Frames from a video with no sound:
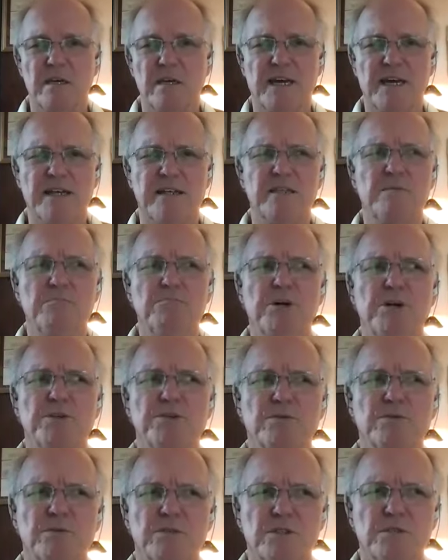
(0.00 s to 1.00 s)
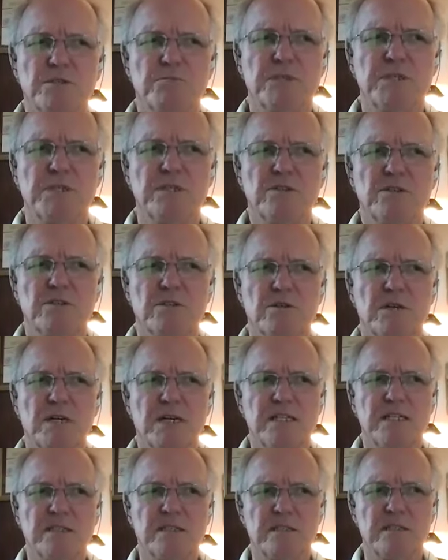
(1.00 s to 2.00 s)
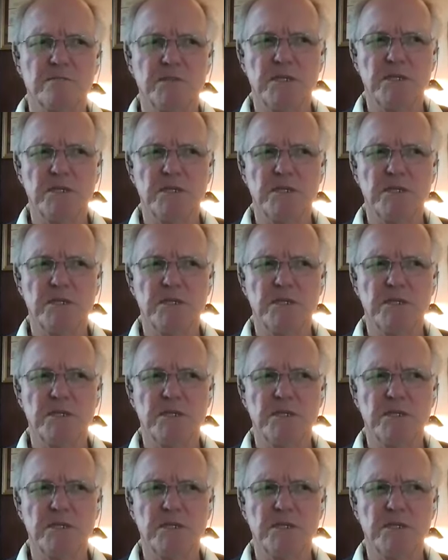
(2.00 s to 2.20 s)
That impulse would just begin to arise in him.